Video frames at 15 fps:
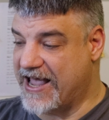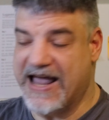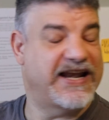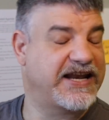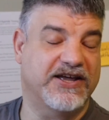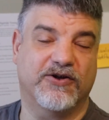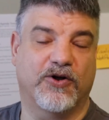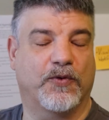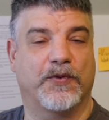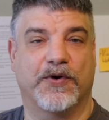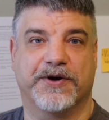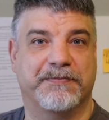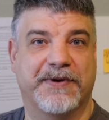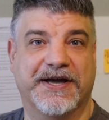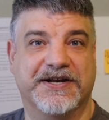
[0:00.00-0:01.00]
any
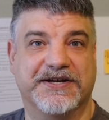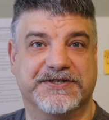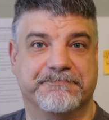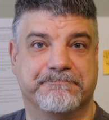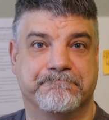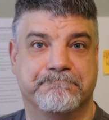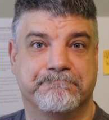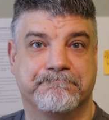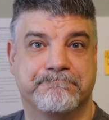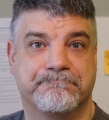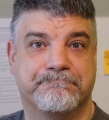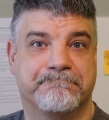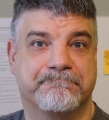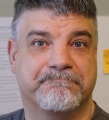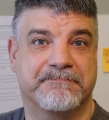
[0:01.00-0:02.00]
clockwork mechanism.
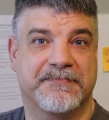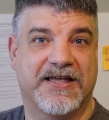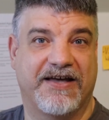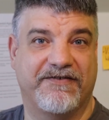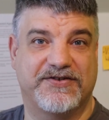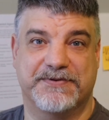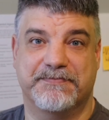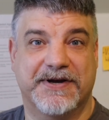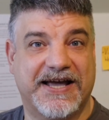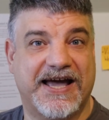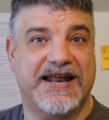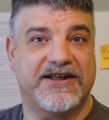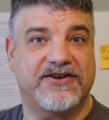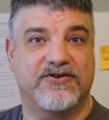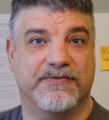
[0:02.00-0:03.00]
If it's a
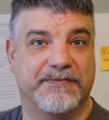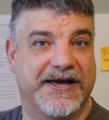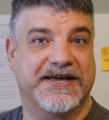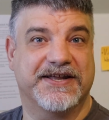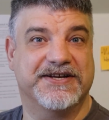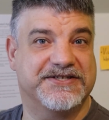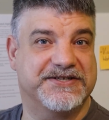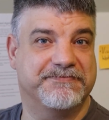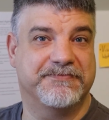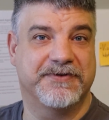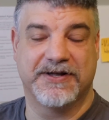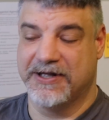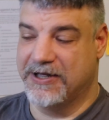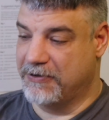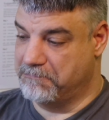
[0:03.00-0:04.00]
mechanical mechanism,
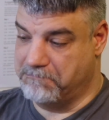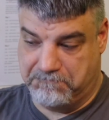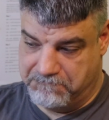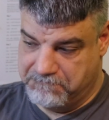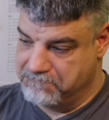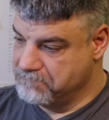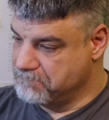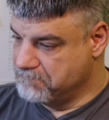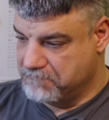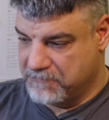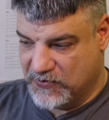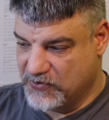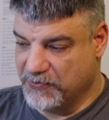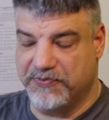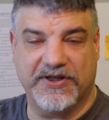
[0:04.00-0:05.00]

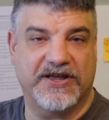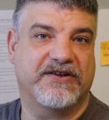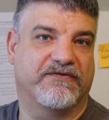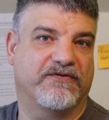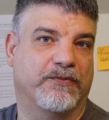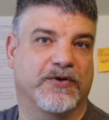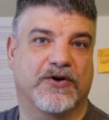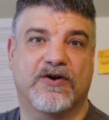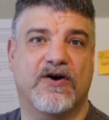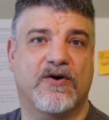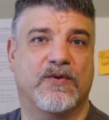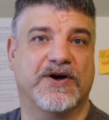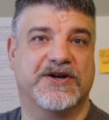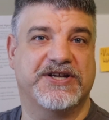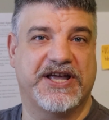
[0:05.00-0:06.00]
something from the
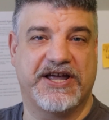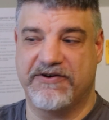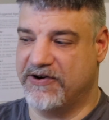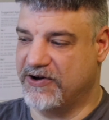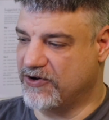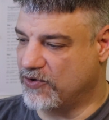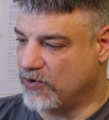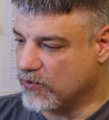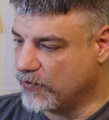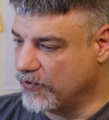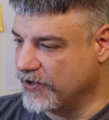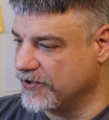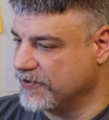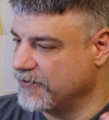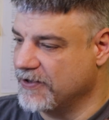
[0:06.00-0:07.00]
clockwork era,
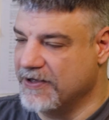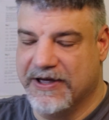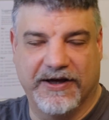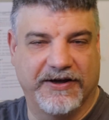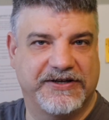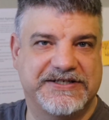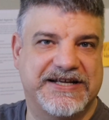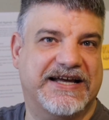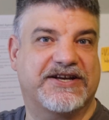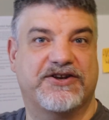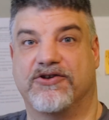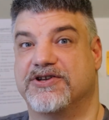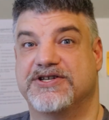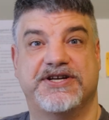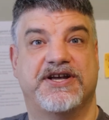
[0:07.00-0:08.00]
clockwork
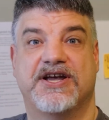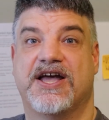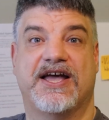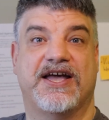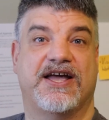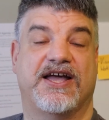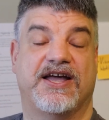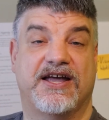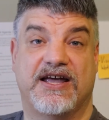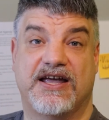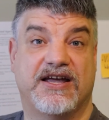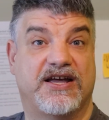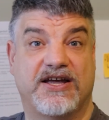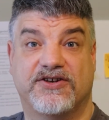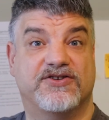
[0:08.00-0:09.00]
technology.
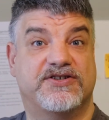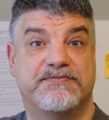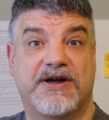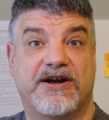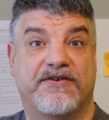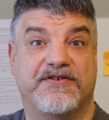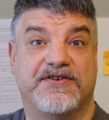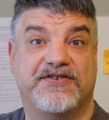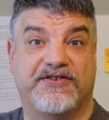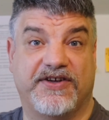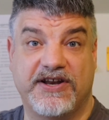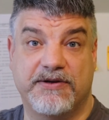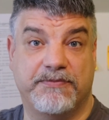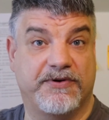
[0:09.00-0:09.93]
It doesn't matter if he's seen it